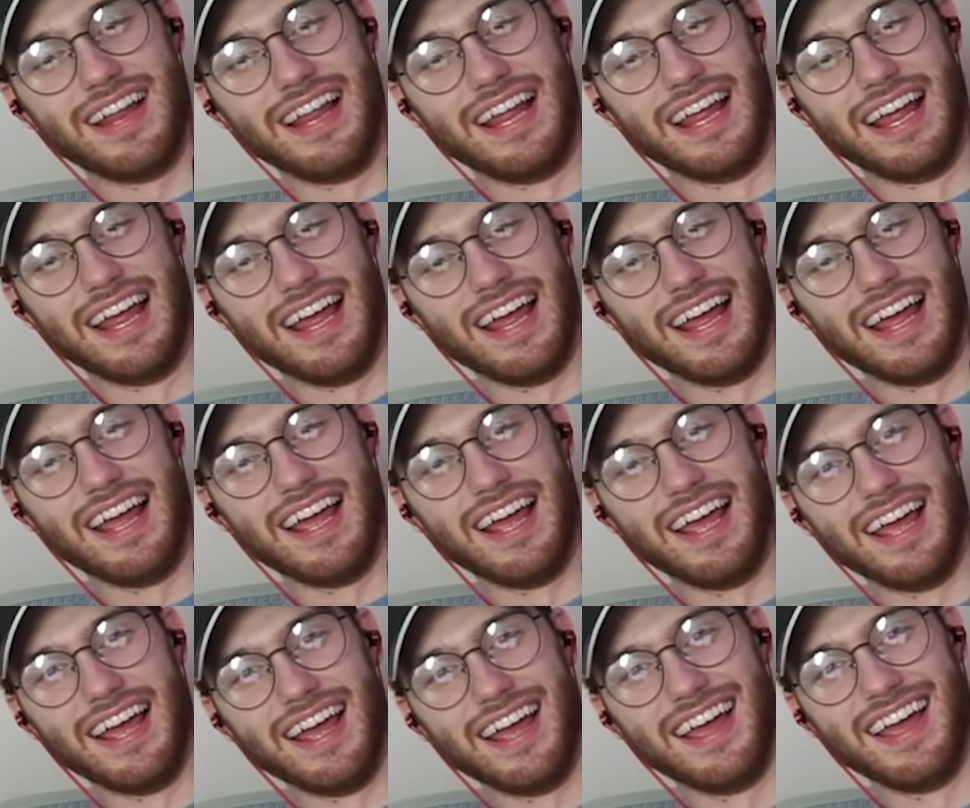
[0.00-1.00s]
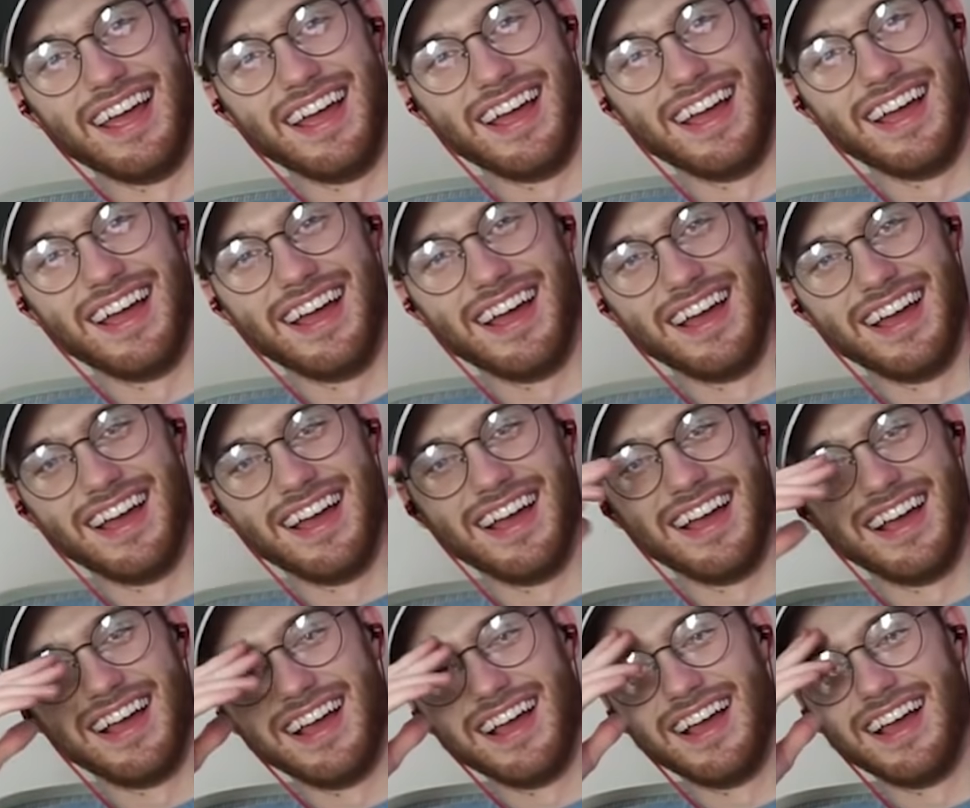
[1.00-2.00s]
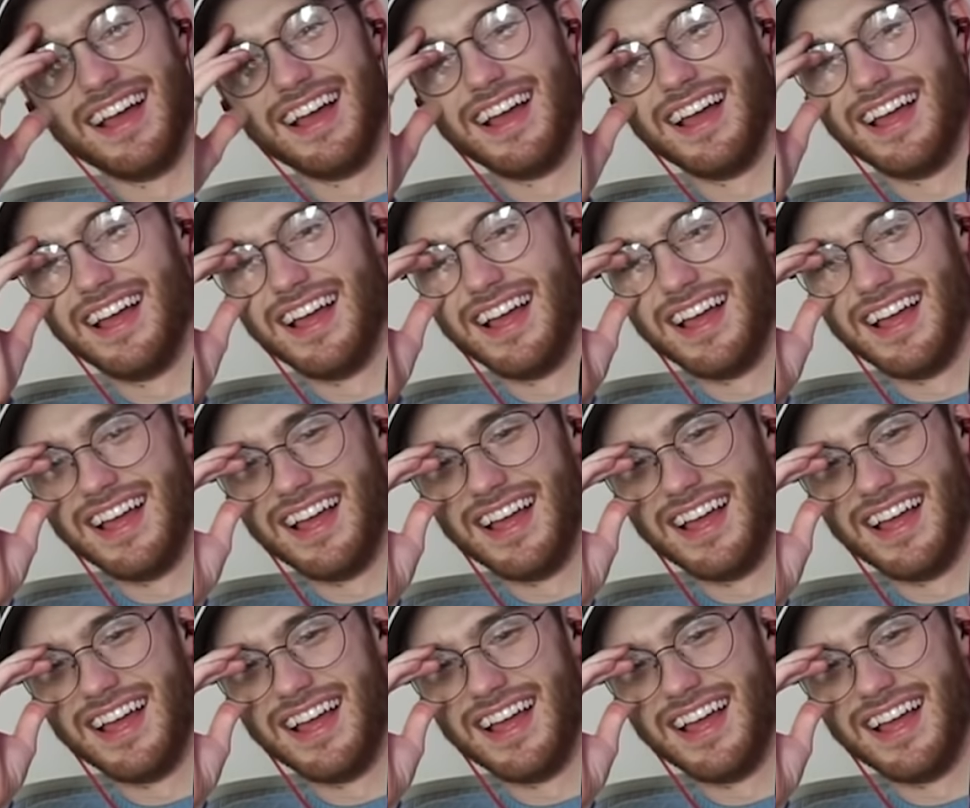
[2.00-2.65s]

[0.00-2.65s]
(no one is talking)